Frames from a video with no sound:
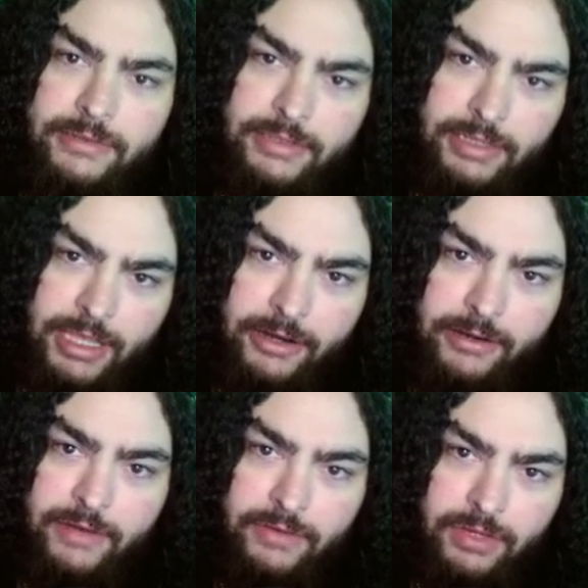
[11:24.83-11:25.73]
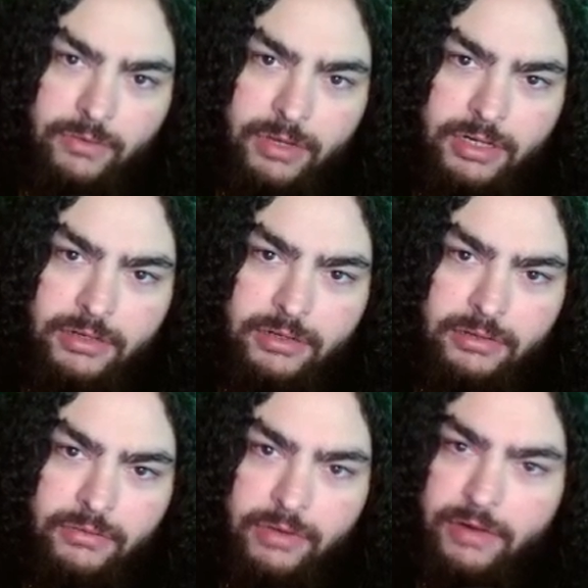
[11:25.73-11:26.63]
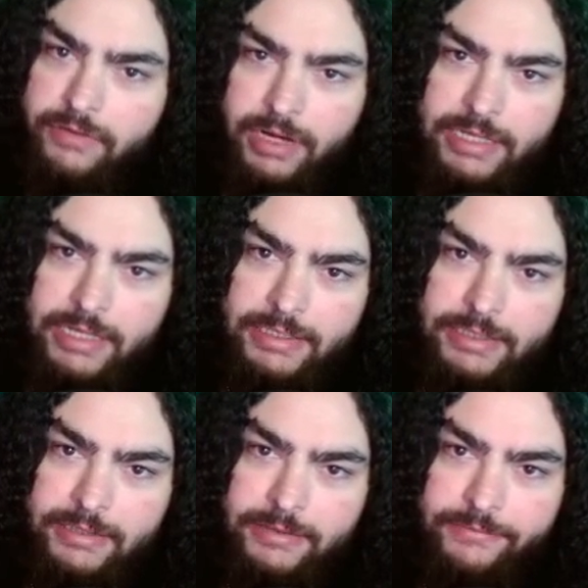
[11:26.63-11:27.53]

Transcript: see you later, have a good one wherever you're at,